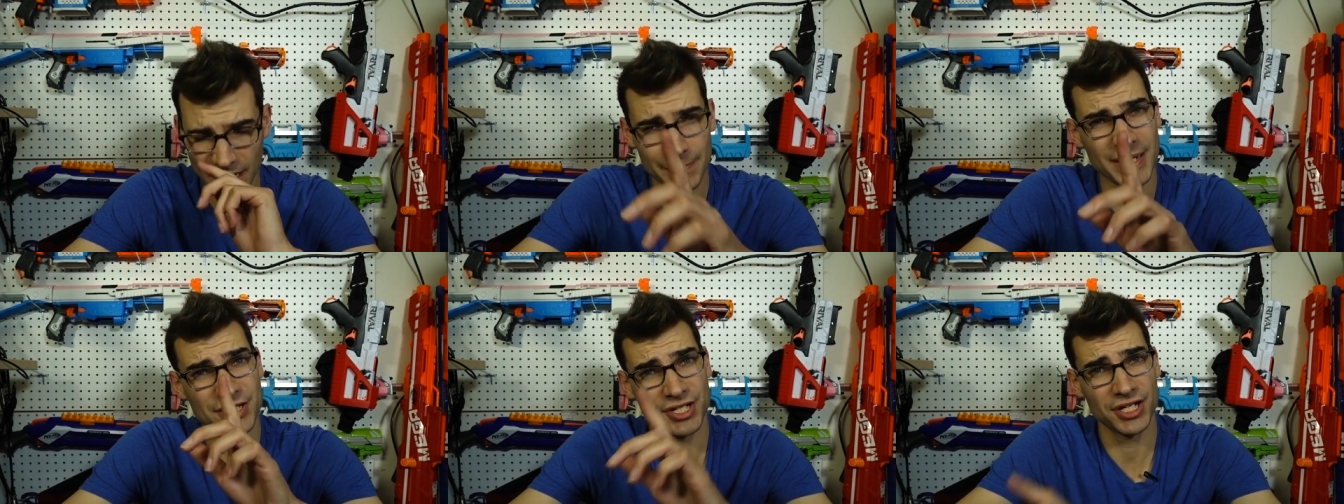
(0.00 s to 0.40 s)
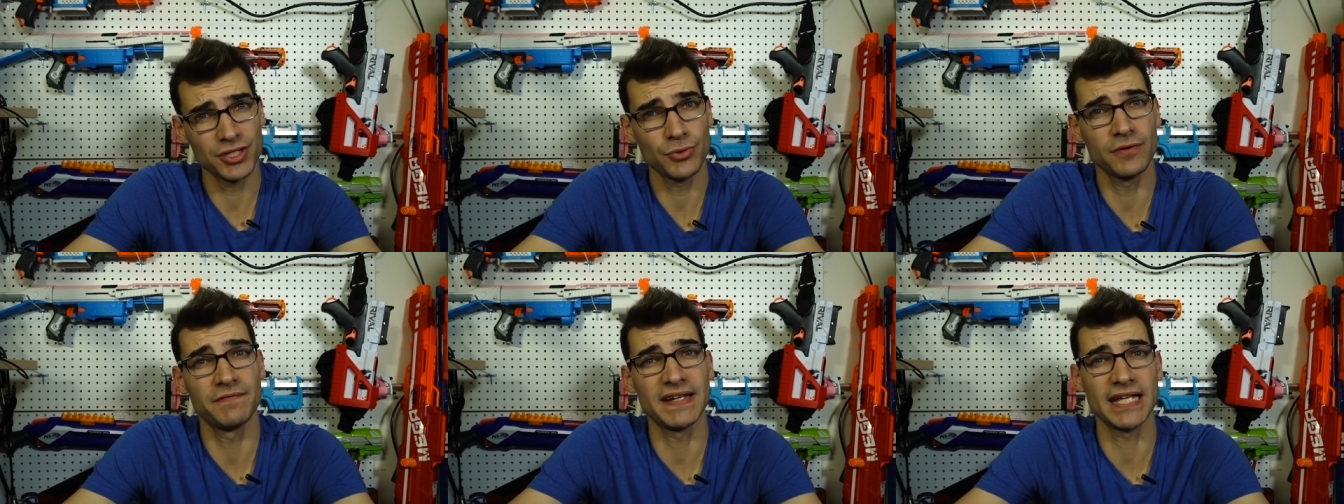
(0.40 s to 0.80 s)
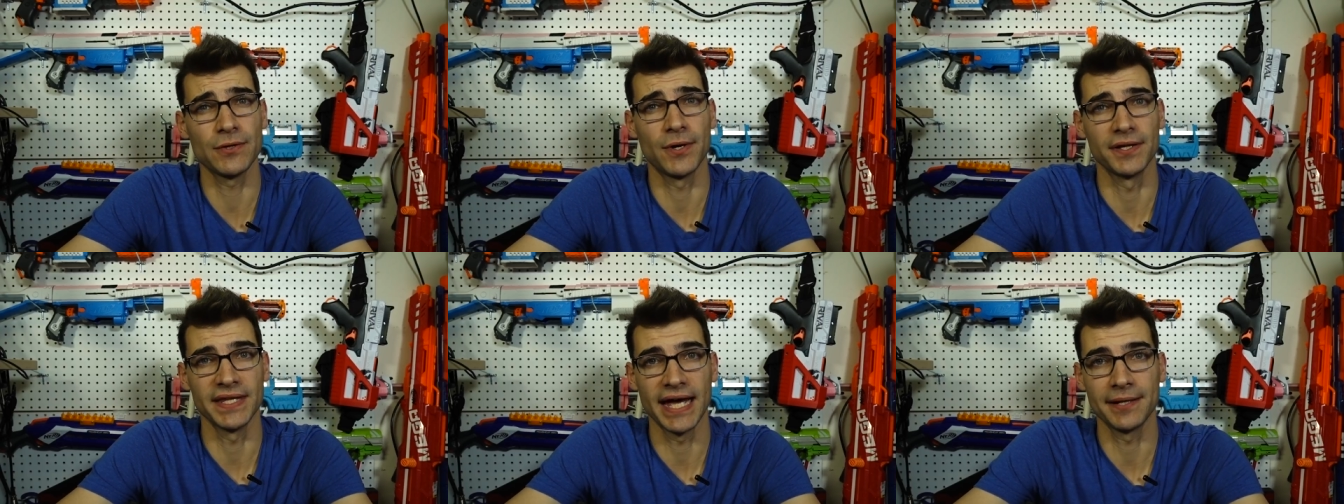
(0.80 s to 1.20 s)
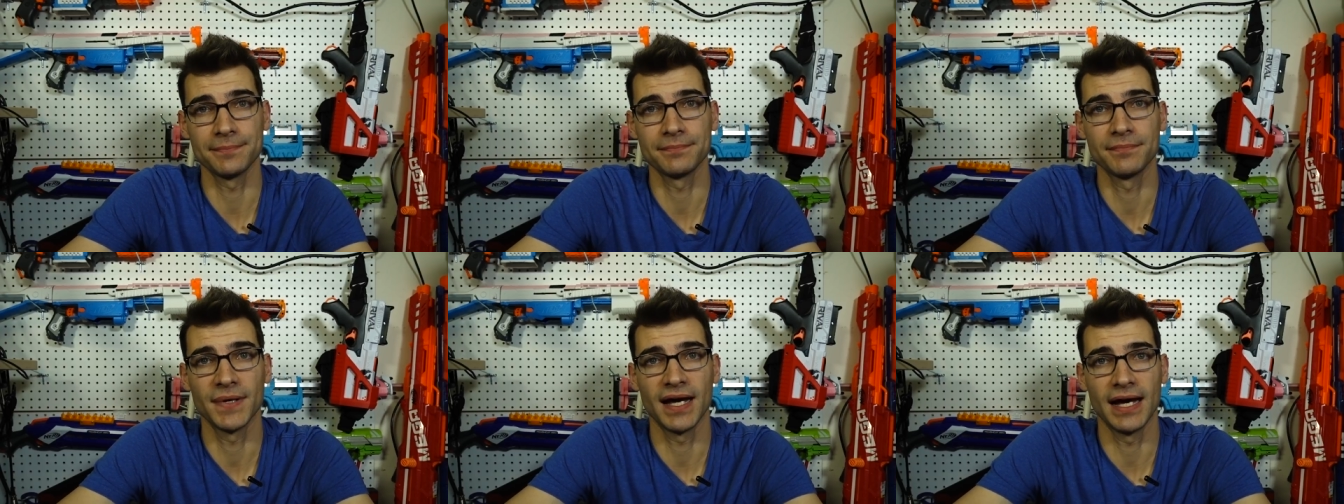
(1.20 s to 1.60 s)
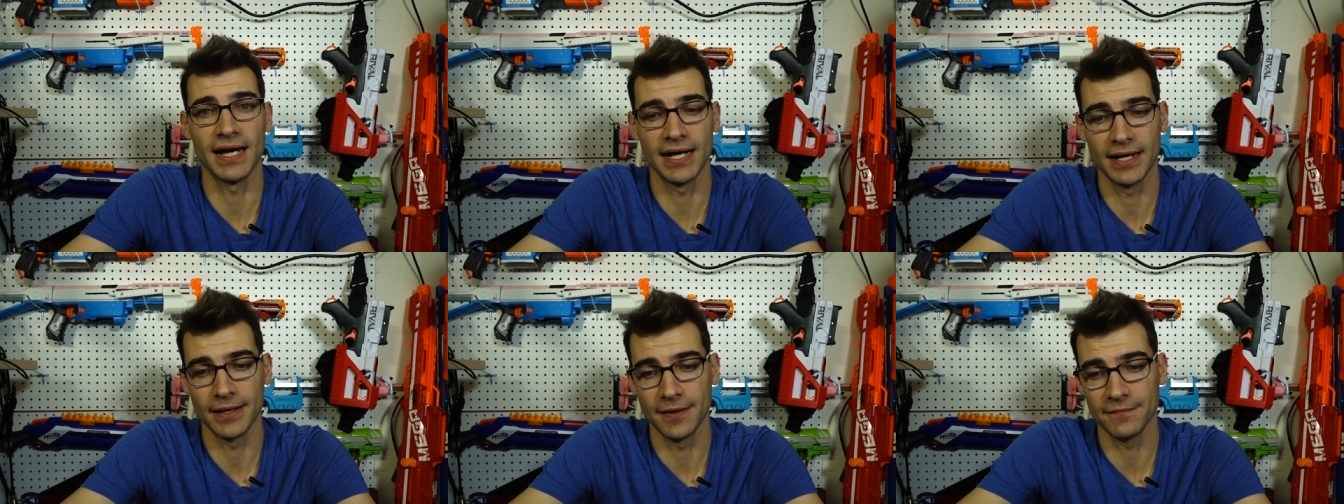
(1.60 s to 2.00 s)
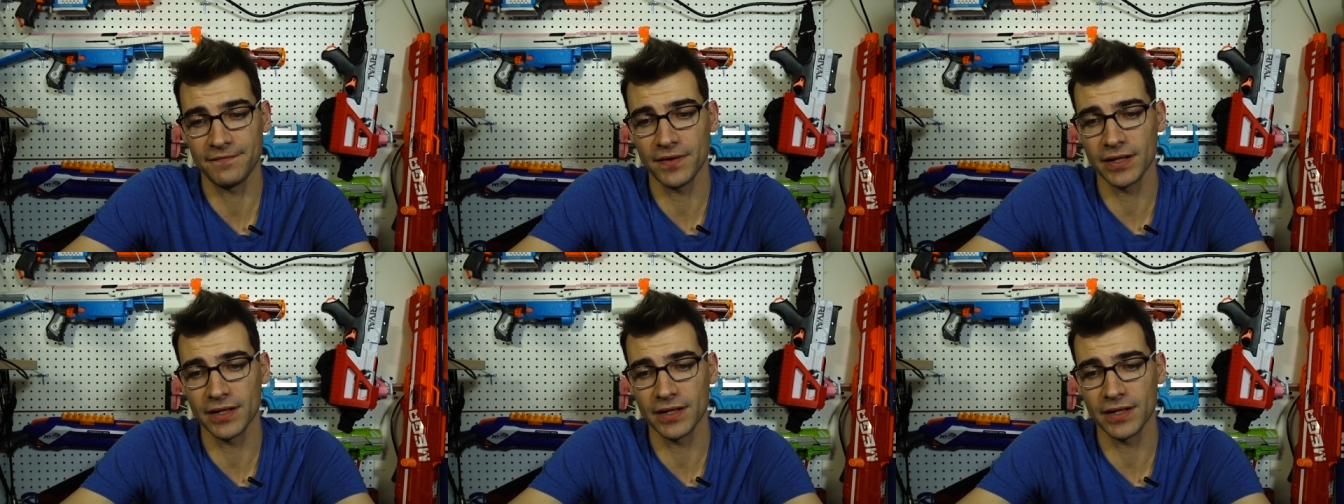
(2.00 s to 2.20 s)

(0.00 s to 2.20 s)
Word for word: I'm actually going to do a video on that. Uh,